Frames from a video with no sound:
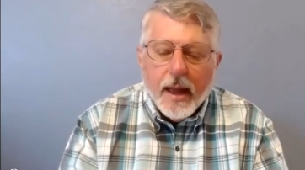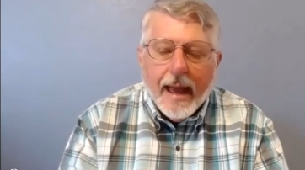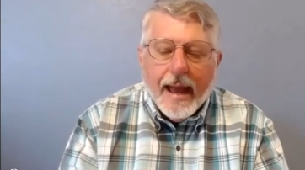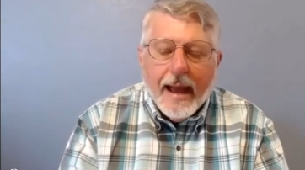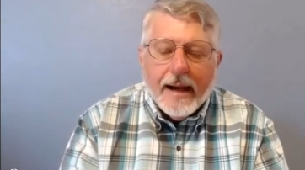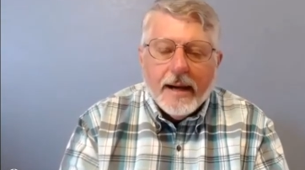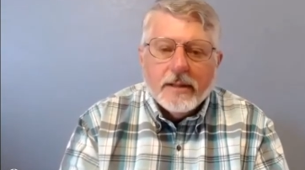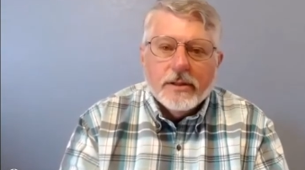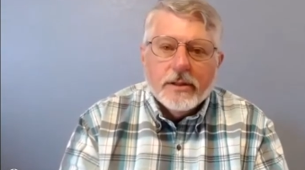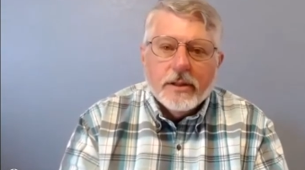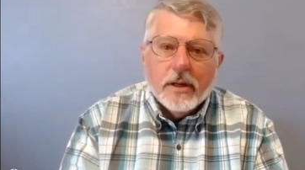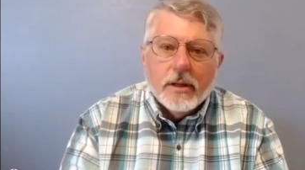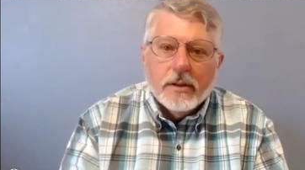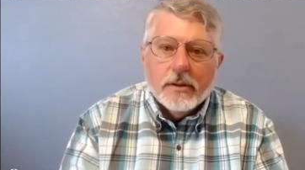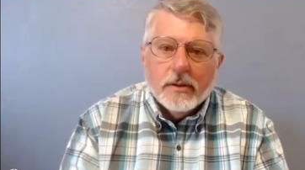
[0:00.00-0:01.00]
Ask
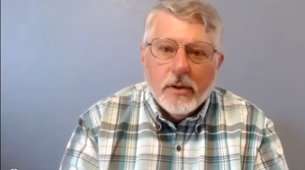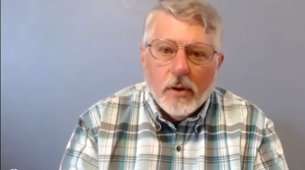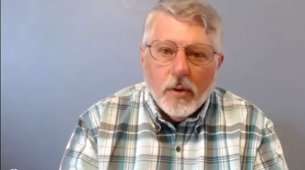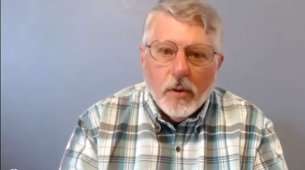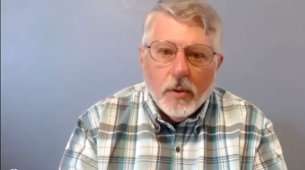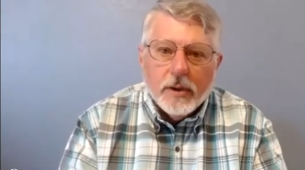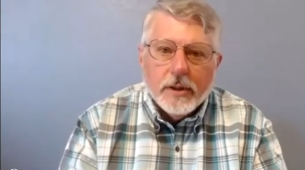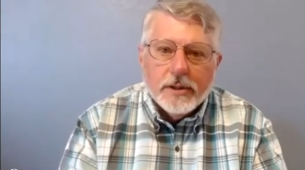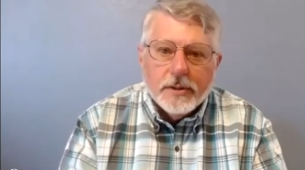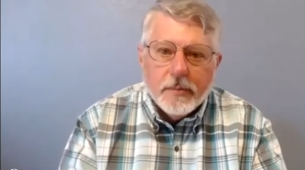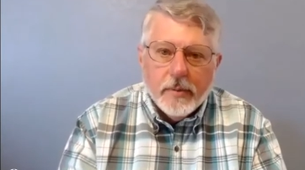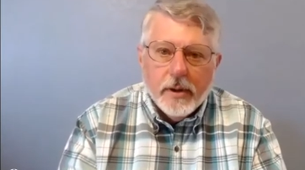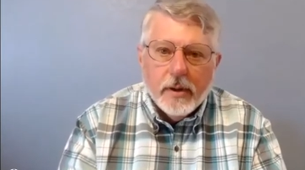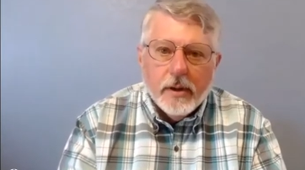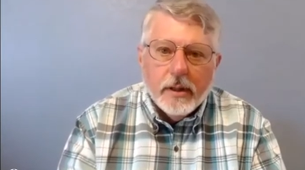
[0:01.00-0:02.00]
the Holy
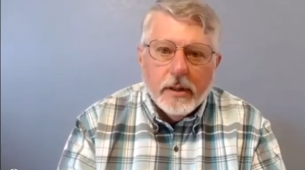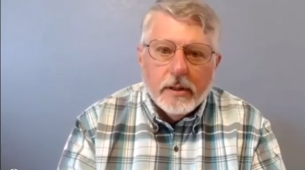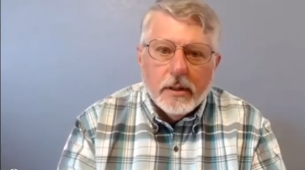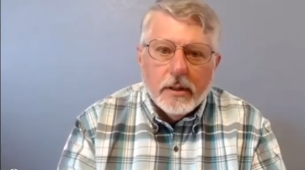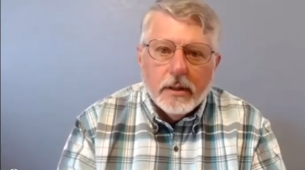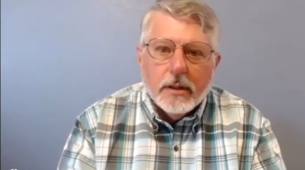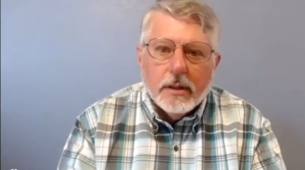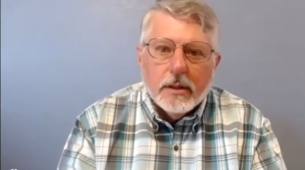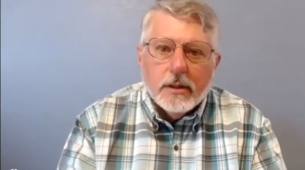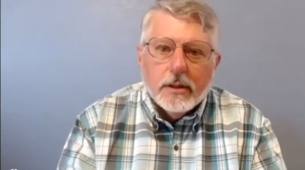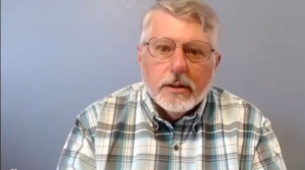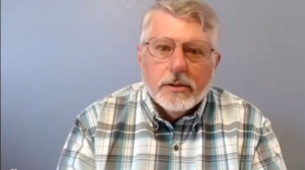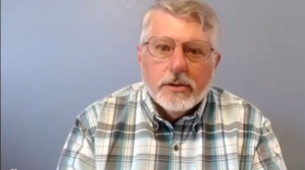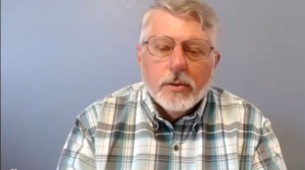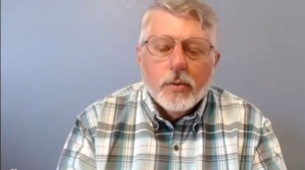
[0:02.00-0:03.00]
Spirit
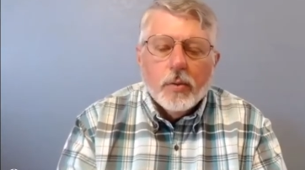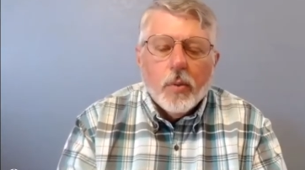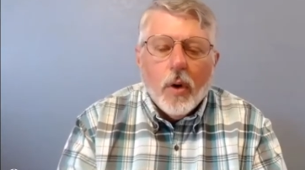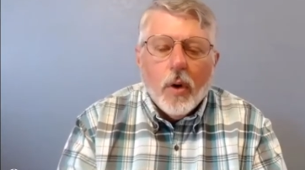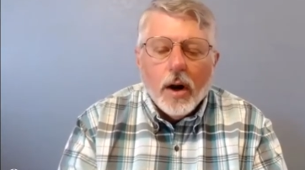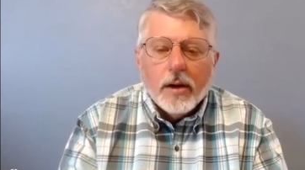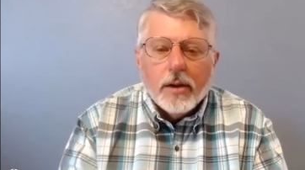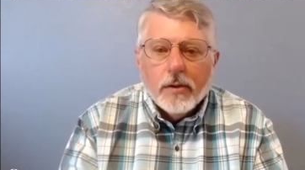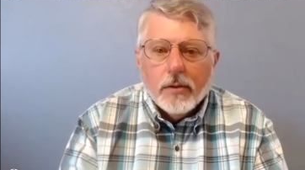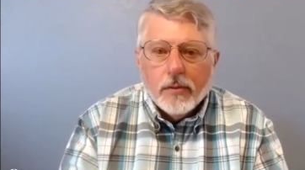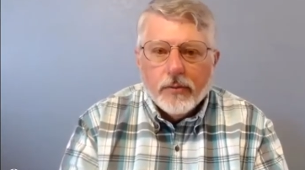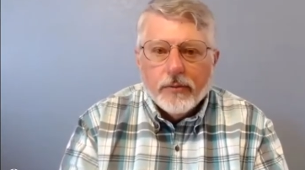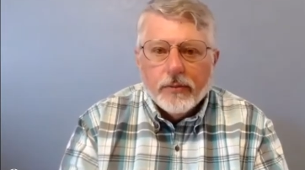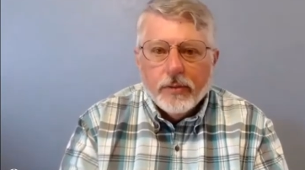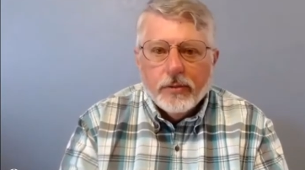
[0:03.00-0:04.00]
to walk you
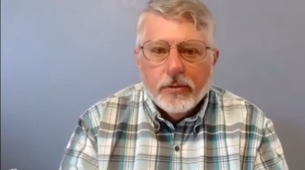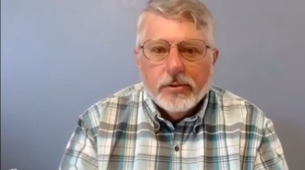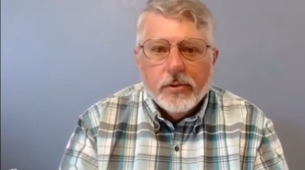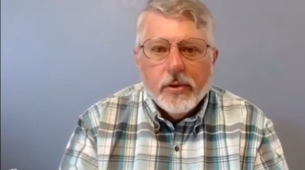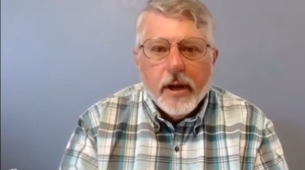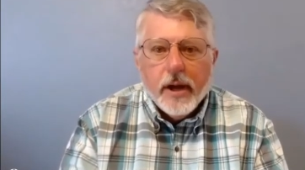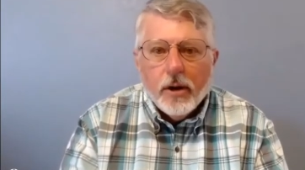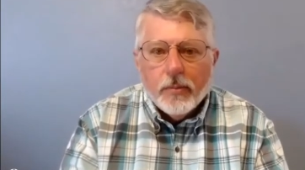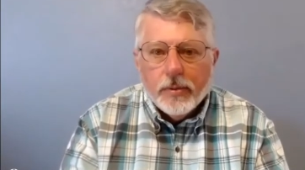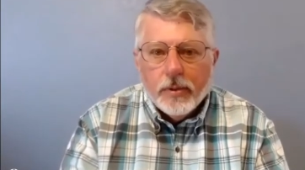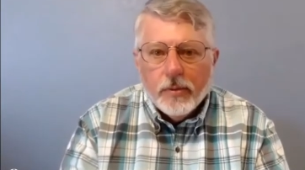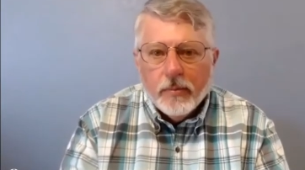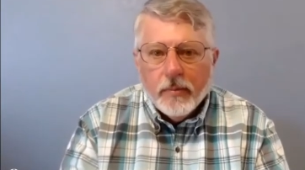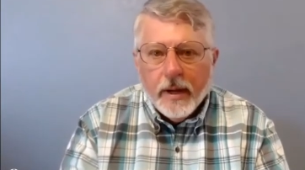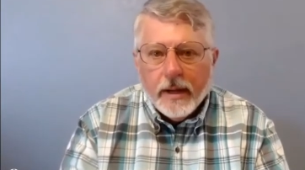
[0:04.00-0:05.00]
through, to help you
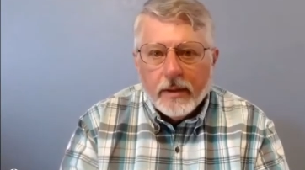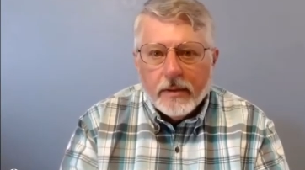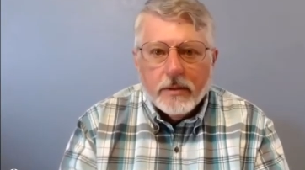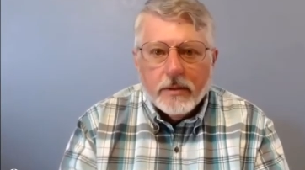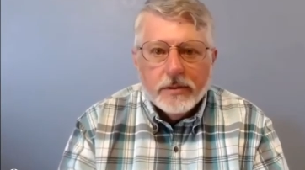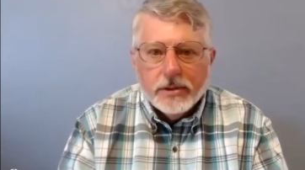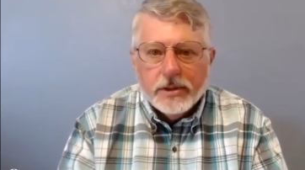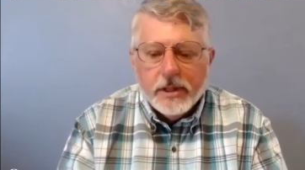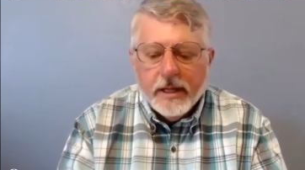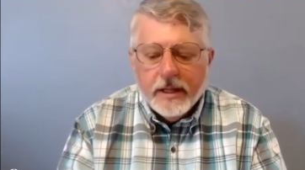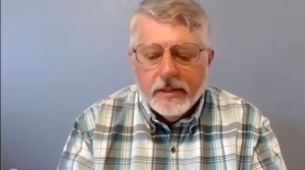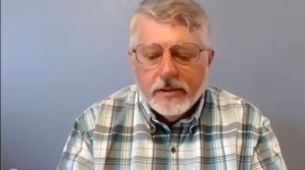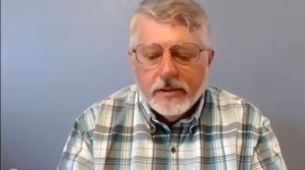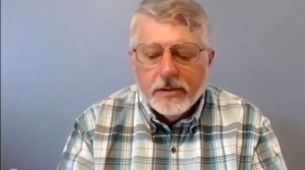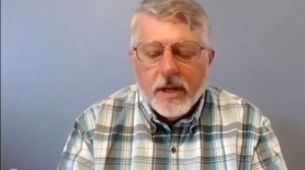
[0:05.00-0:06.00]
make those
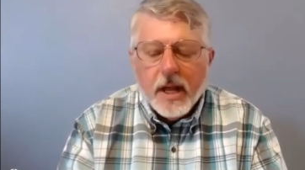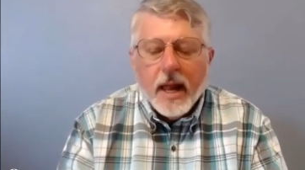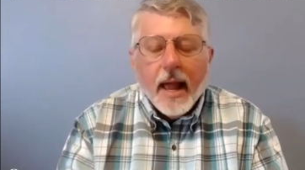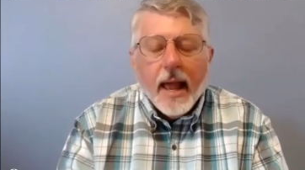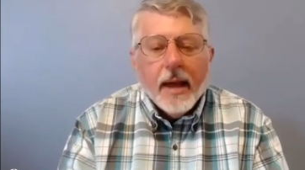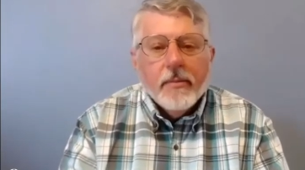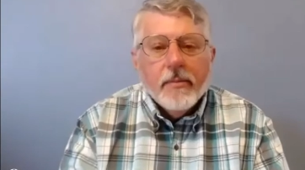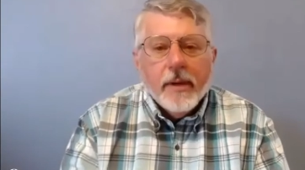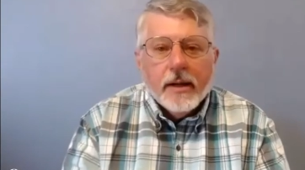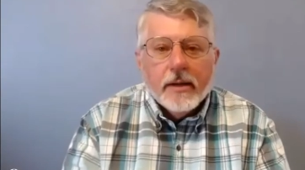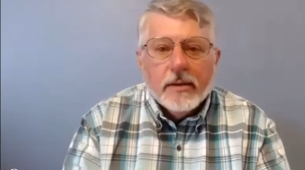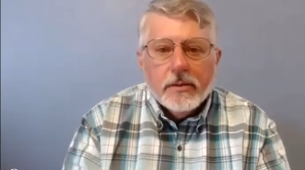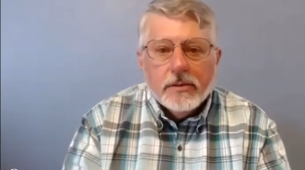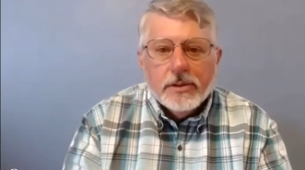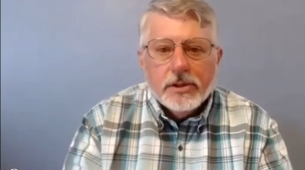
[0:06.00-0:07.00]
changes, and make
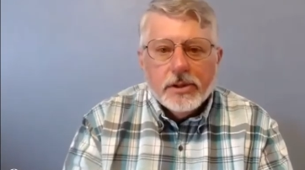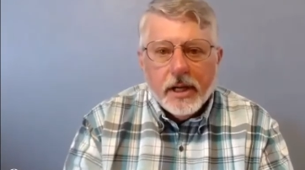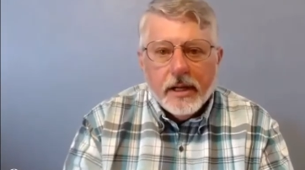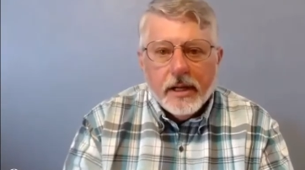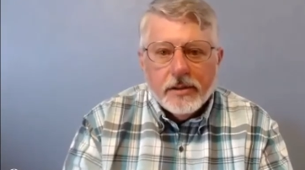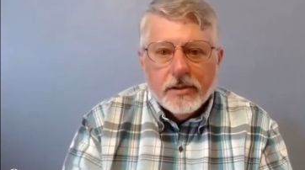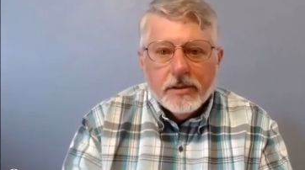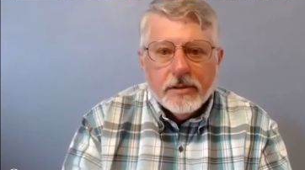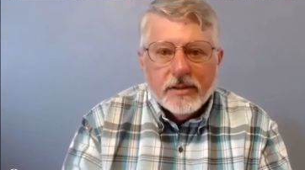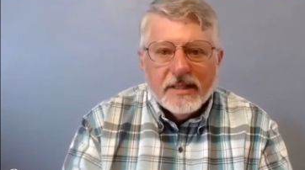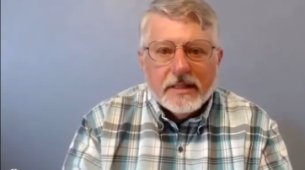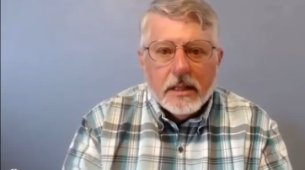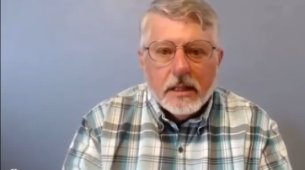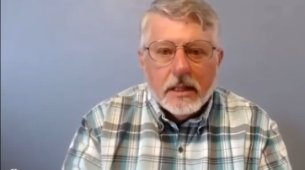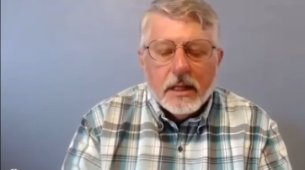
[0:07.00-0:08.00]
those changes
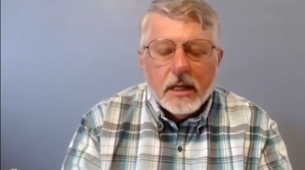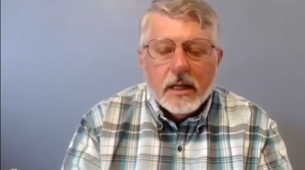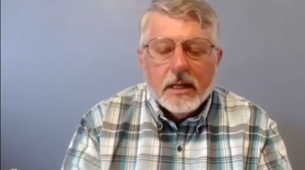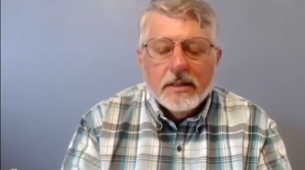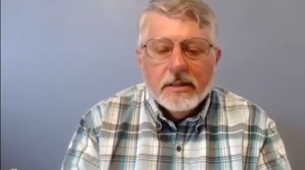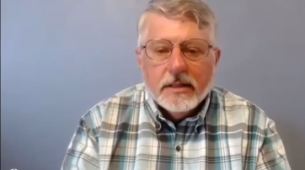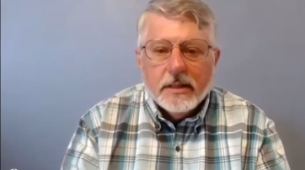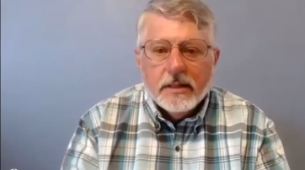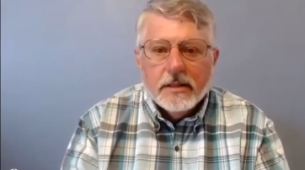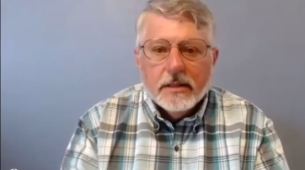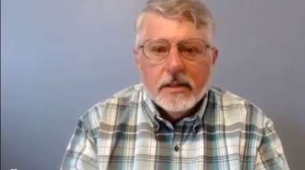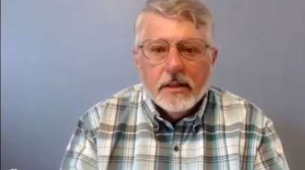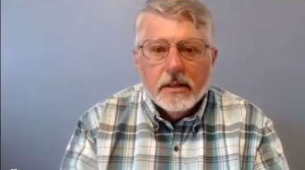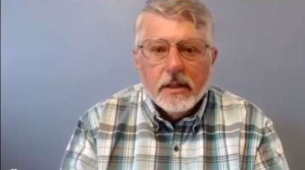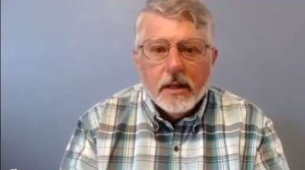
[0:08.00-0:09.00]

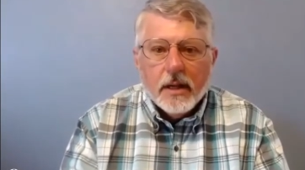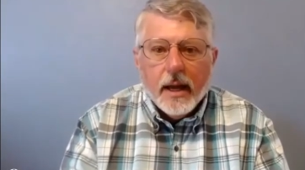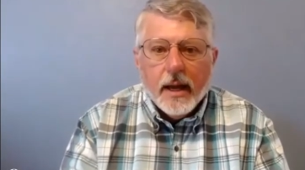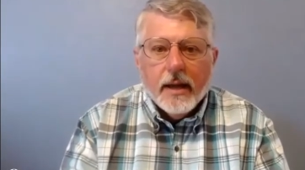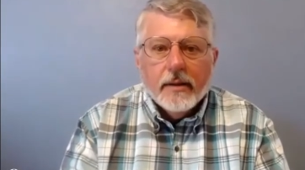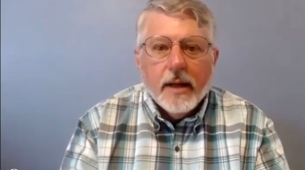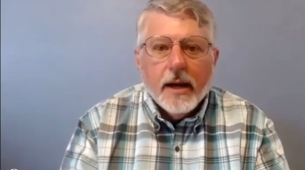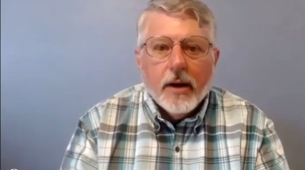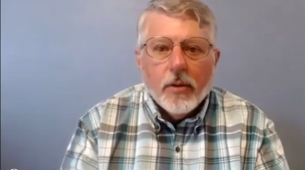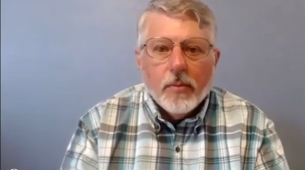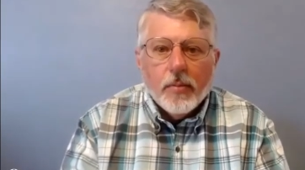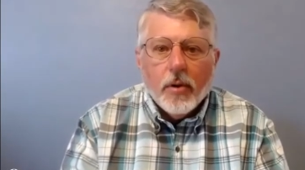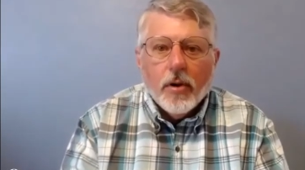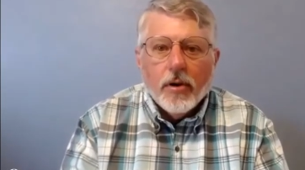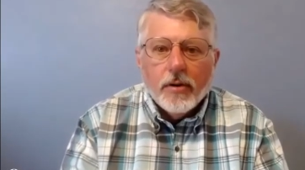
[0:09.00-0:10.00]
consistent, and they are a
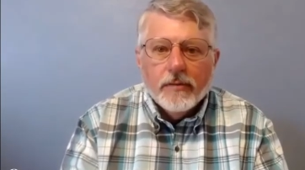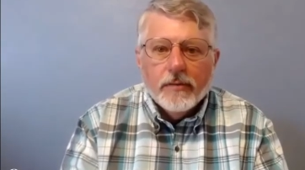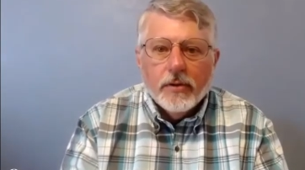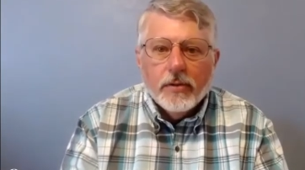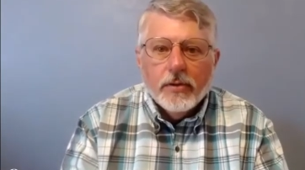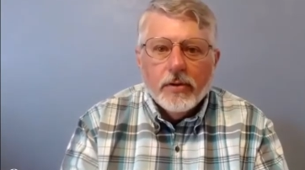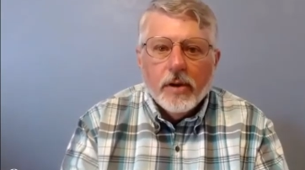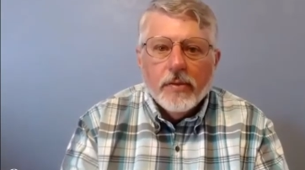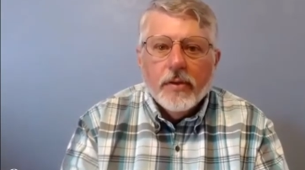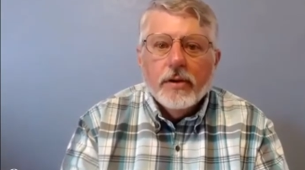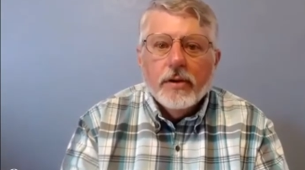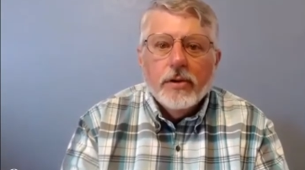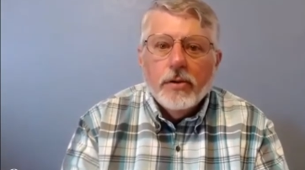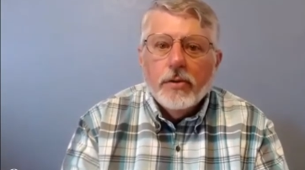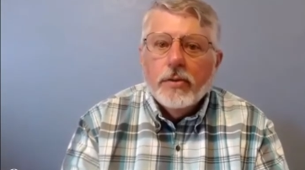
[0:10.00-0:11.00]
part of your the
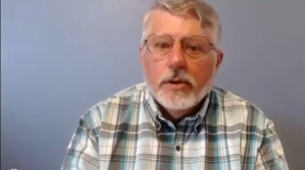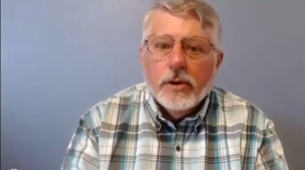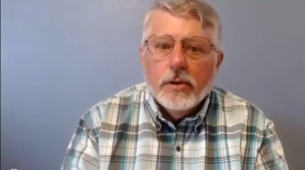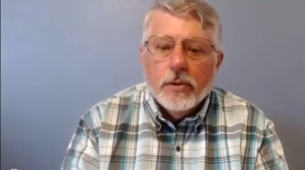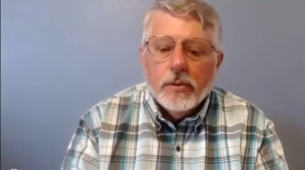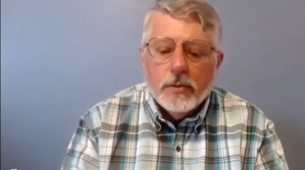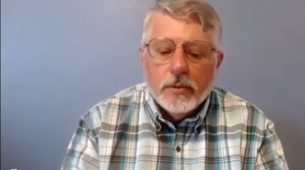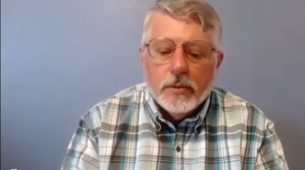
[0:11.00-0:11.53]
new you.